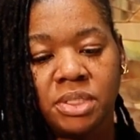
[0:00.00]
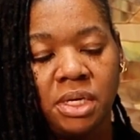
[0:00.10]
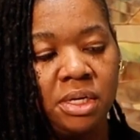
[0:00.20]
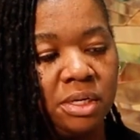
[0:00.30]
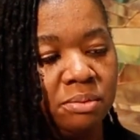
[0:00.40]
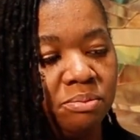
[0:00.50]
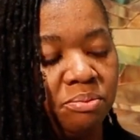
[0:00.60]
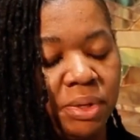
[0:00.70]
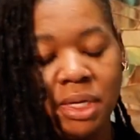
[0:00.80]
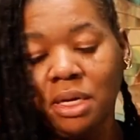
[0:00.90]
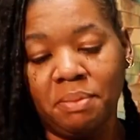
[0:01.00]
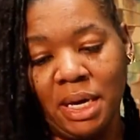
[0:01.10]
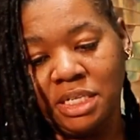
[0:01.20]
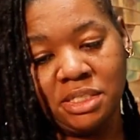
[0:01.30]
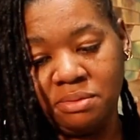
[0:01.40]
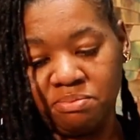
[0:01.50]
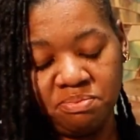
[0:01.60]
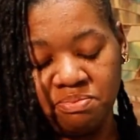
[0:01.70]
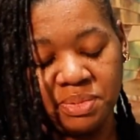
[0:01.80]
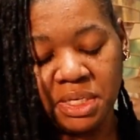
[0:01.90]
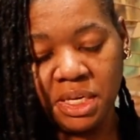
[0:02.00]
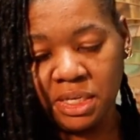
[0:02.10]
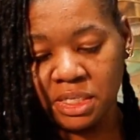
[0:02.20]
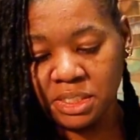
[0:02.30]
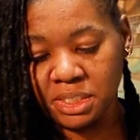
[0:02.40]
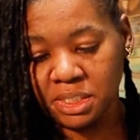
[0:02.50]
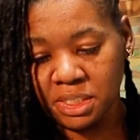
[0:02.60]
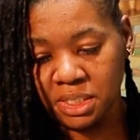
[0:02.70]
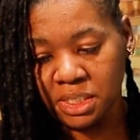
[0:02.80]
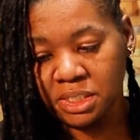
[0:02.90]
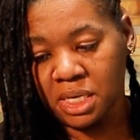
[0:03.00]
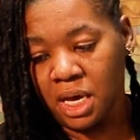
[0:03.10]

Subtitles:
But anybody's skin can stick to this.